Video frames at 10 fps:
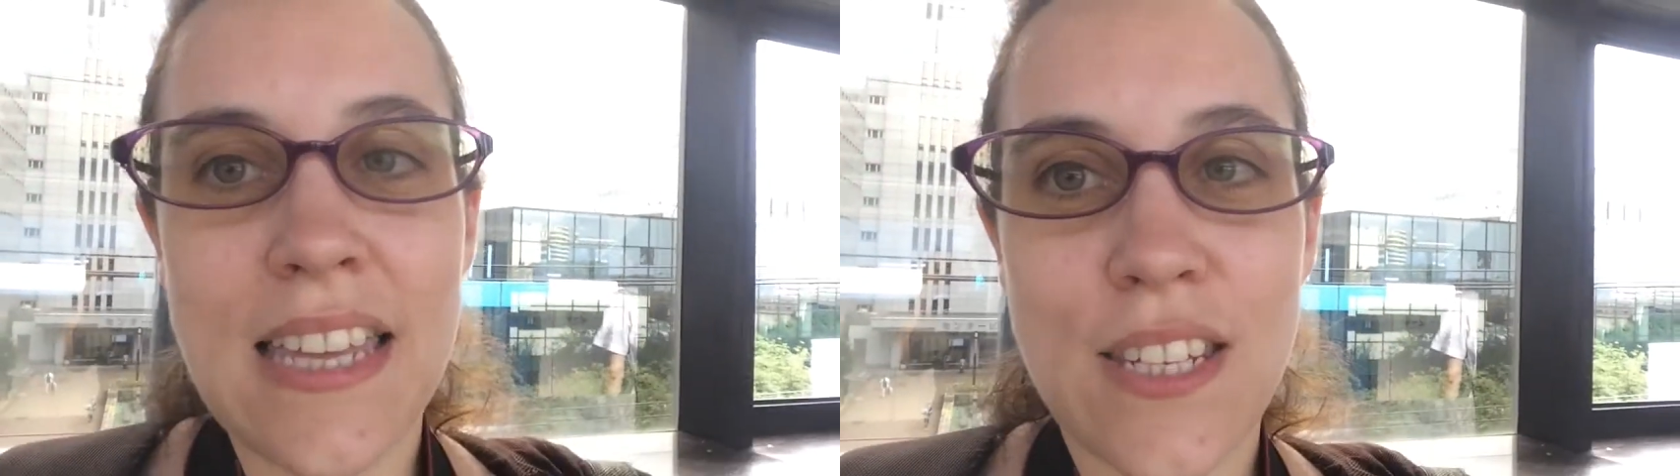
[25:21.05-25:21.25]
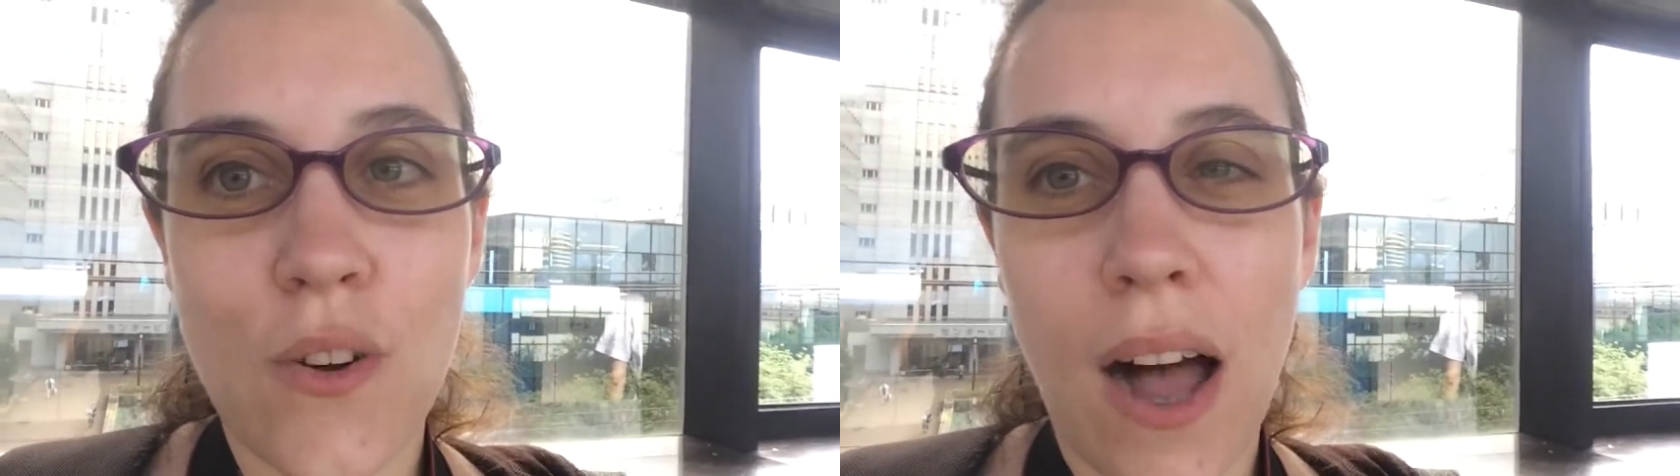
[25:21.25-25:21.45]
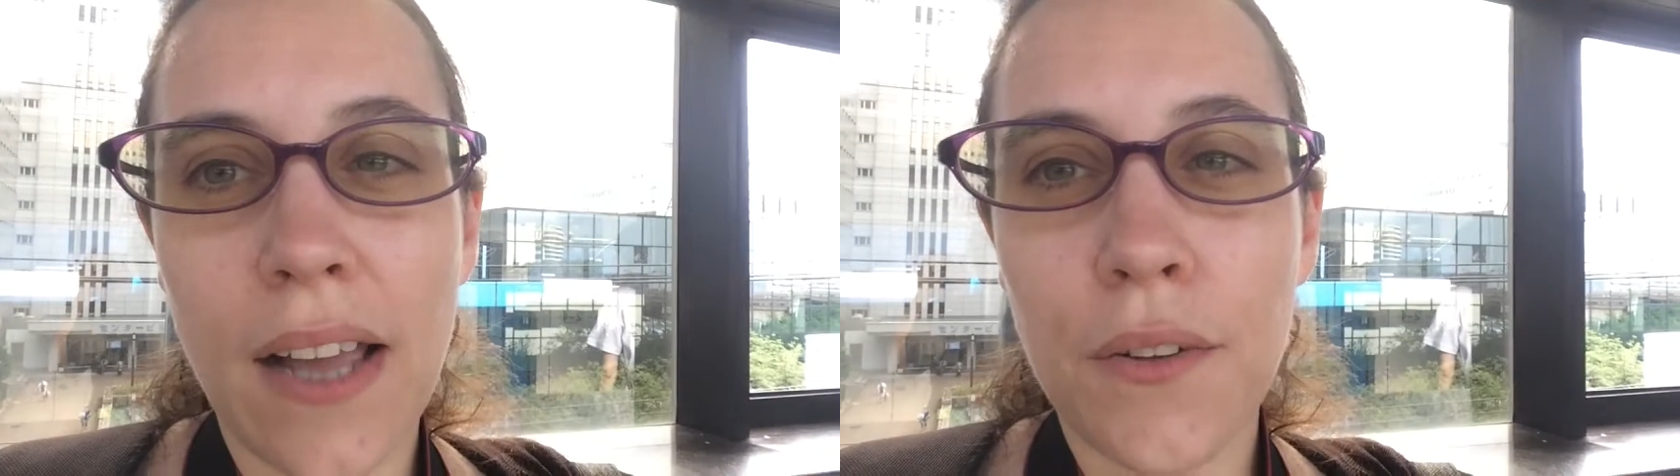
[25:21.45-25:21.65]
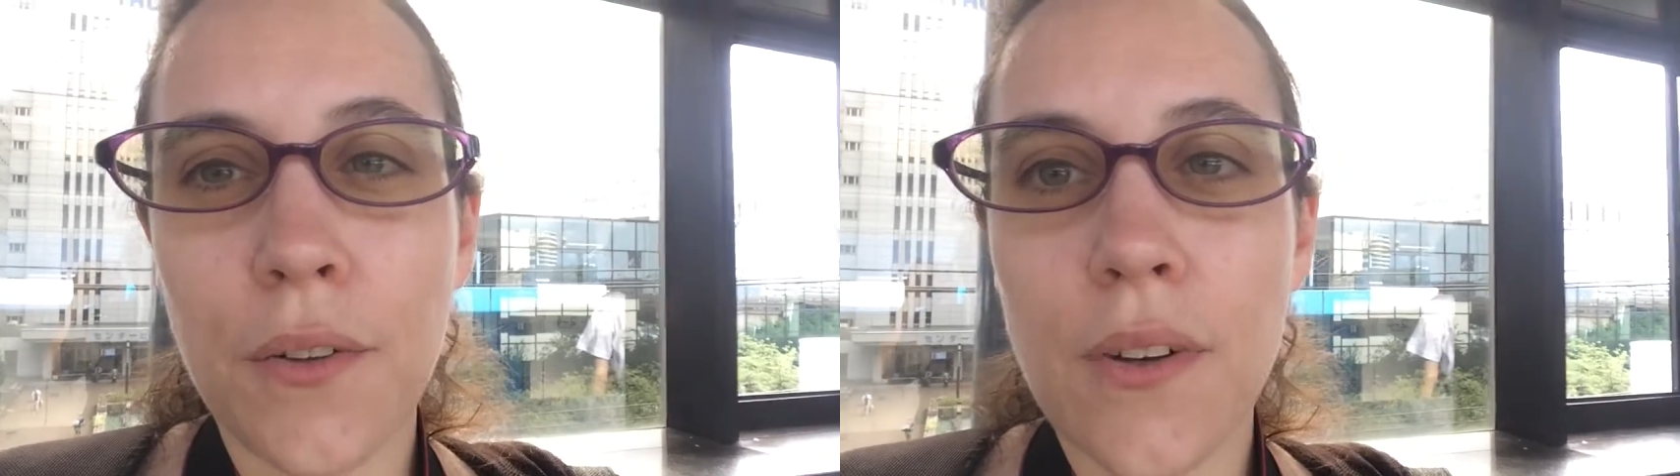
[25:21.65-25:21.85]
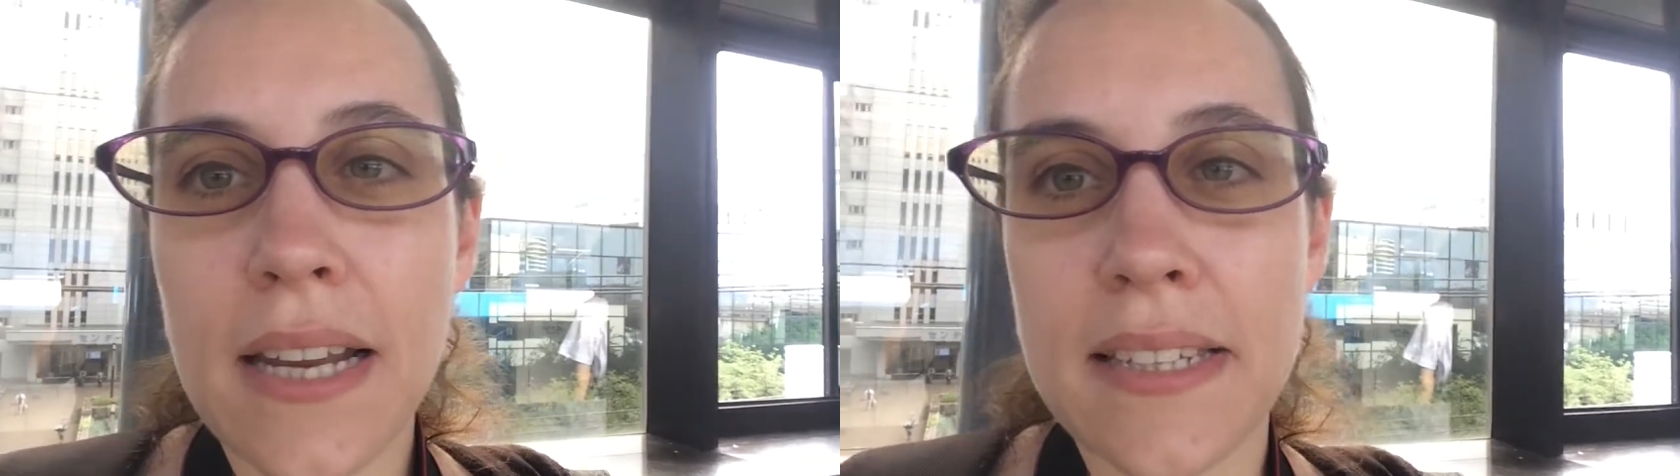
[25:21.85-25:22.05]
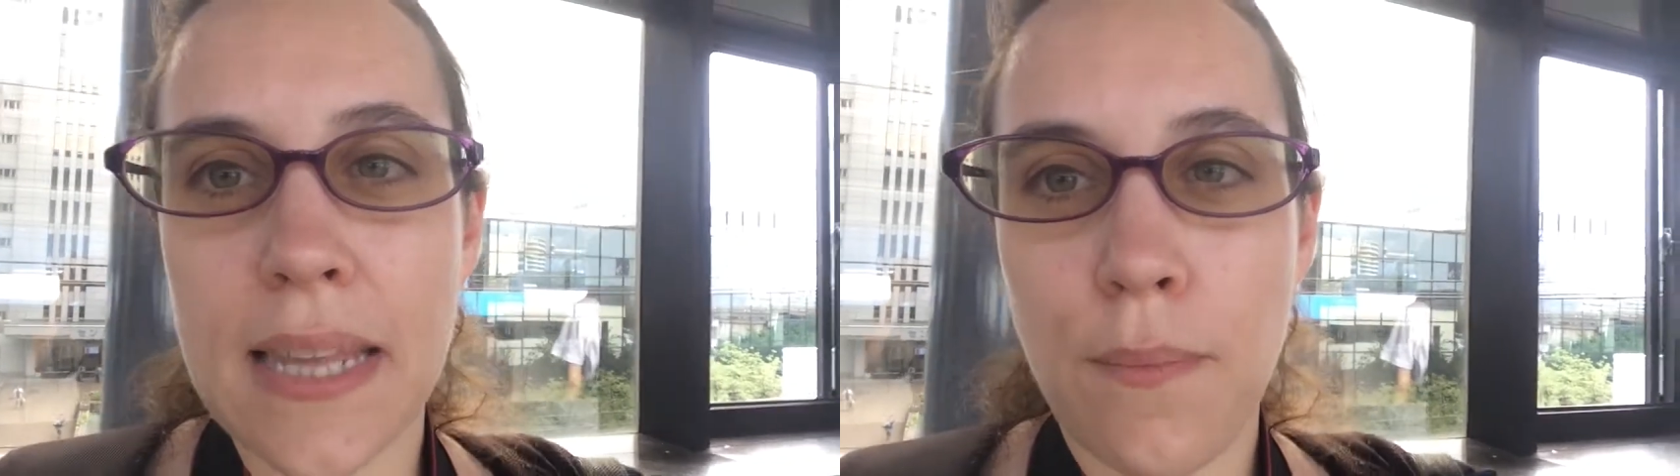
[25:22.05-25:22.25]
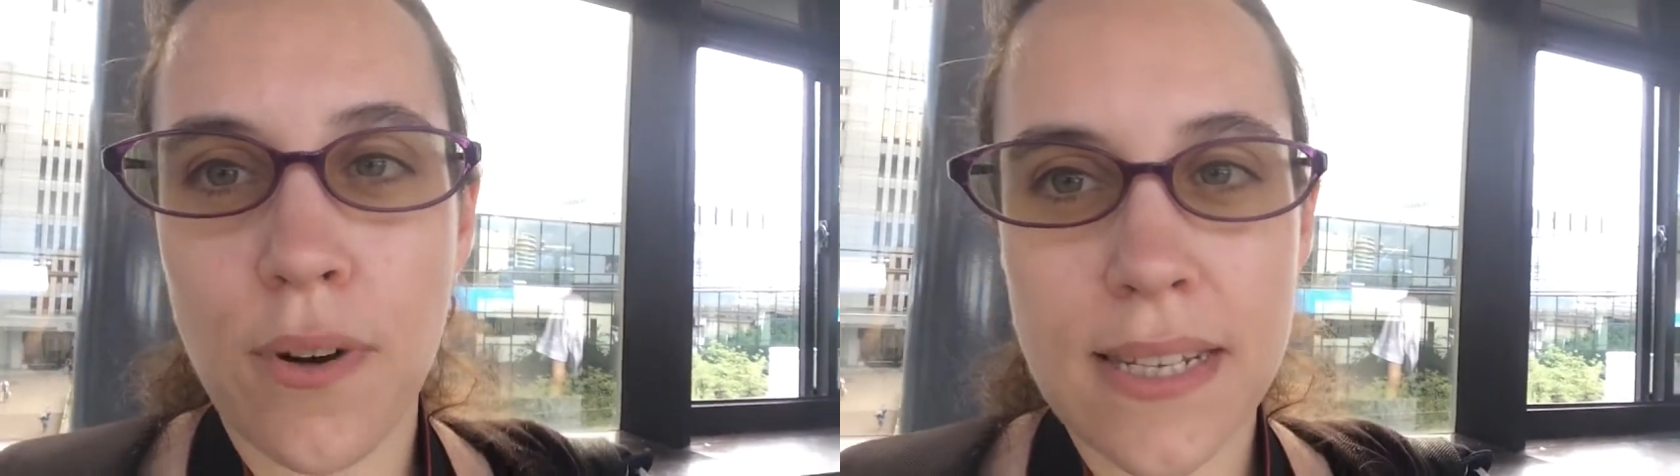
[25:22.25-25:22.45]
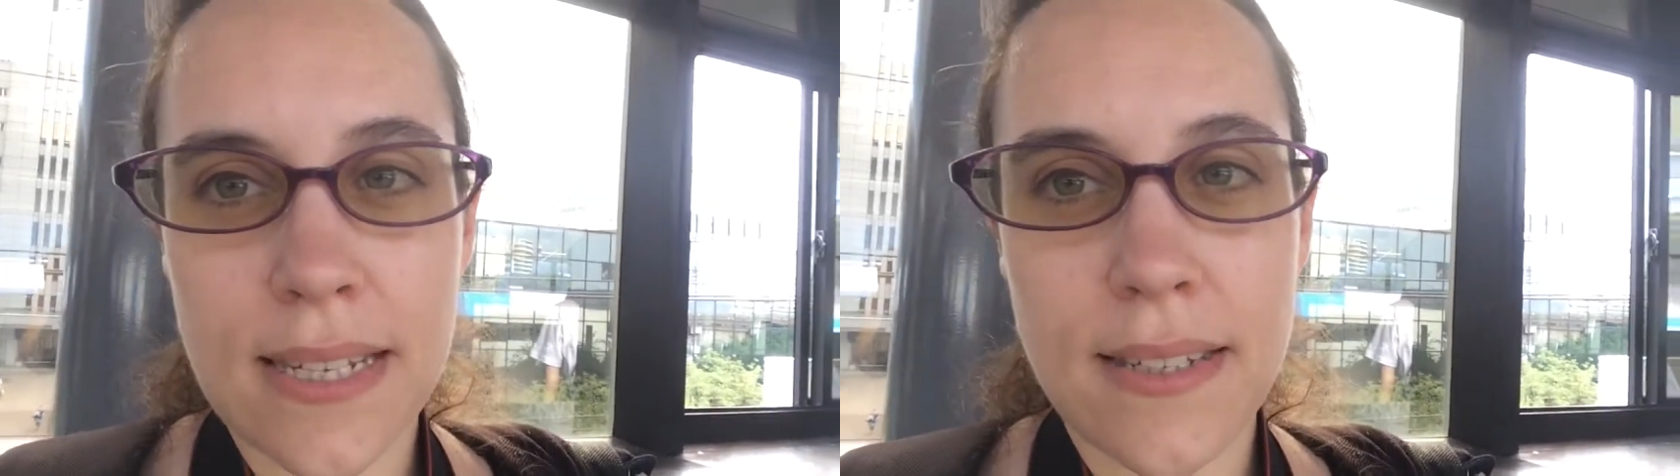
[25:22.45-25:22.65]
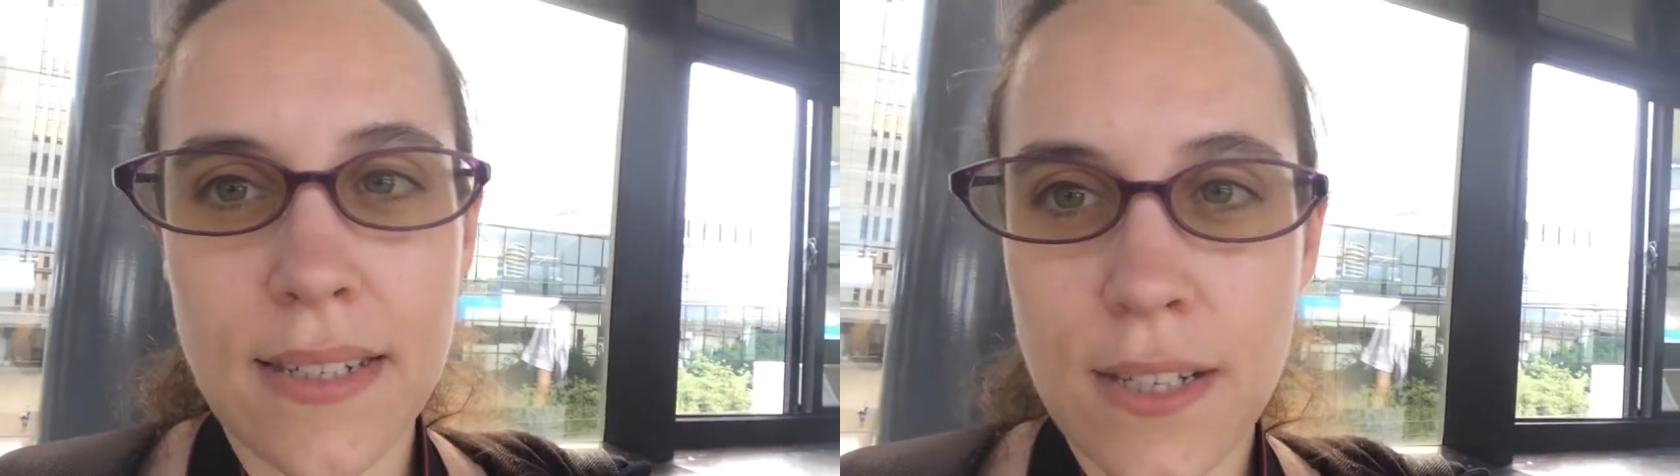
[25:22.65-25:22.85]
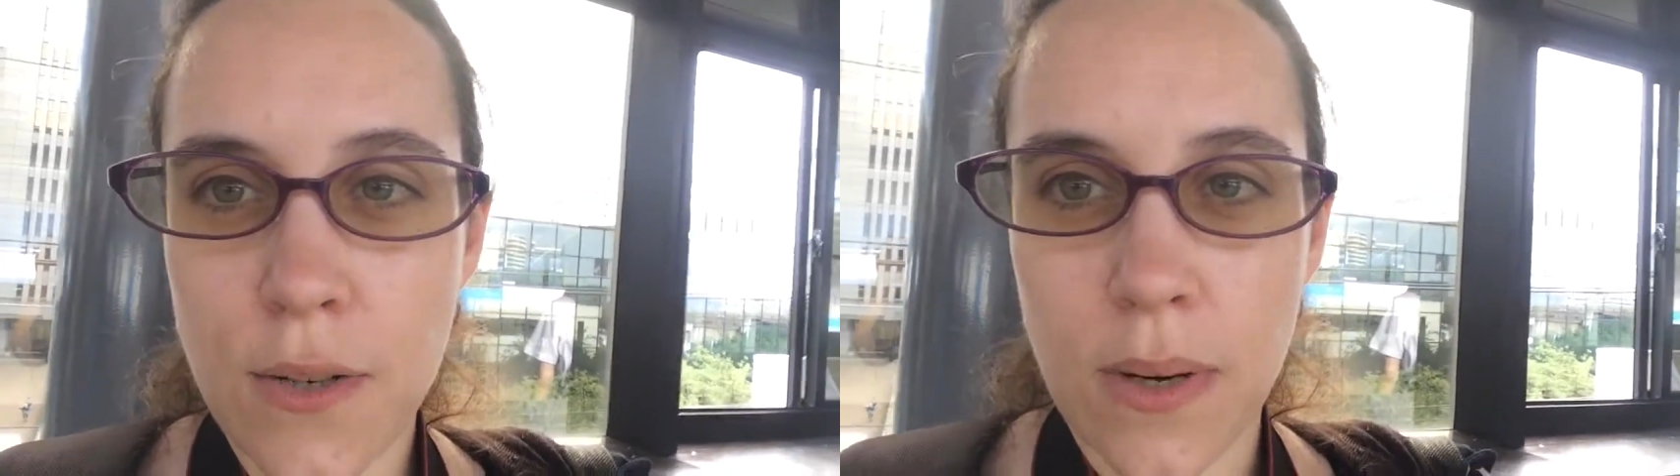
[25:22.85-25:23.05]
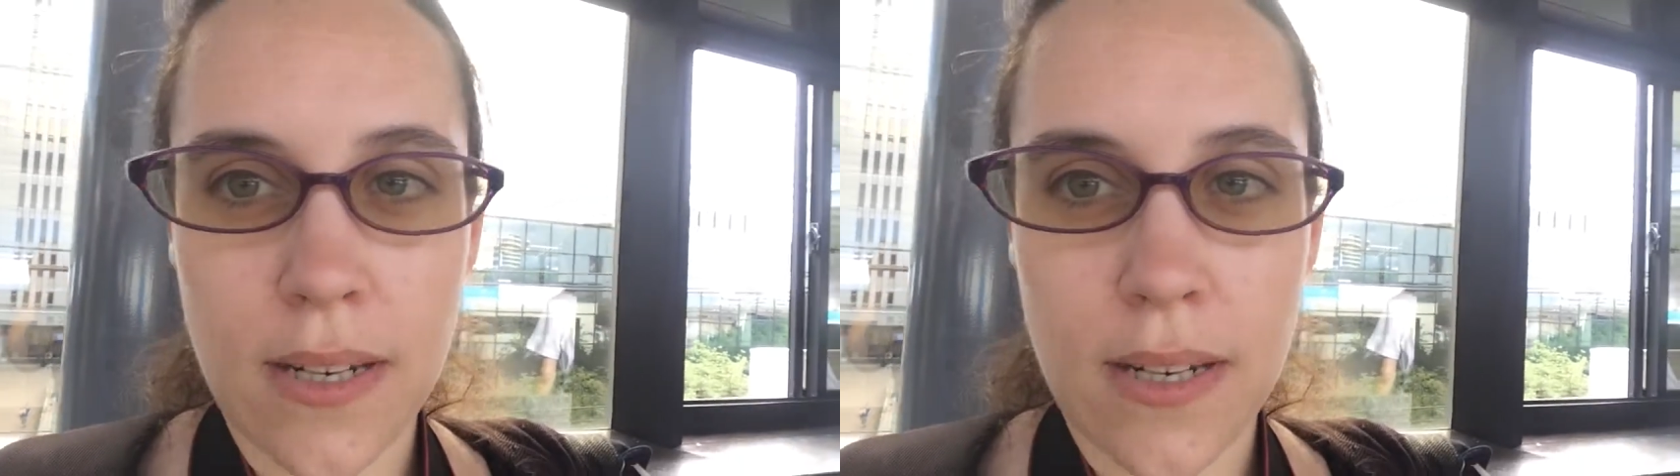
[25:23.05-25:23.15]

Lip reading: So I don't know, like they presented 3